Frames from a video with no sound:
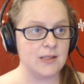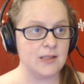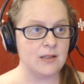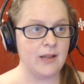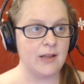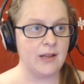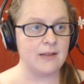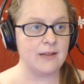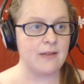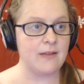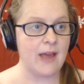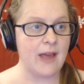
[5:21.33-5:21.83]

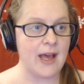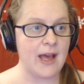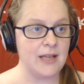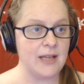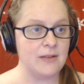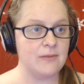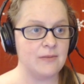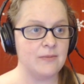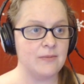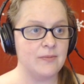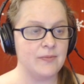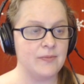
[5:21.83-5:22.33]
click
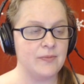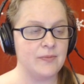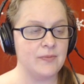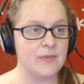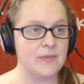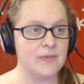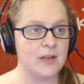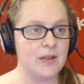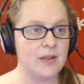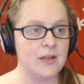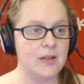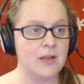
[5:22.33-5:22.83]
that,
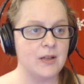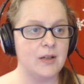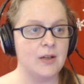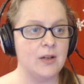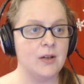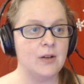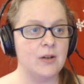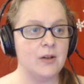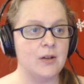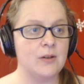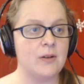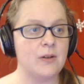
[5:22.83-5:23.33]

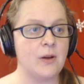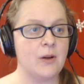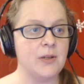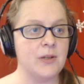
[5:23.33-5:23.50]
go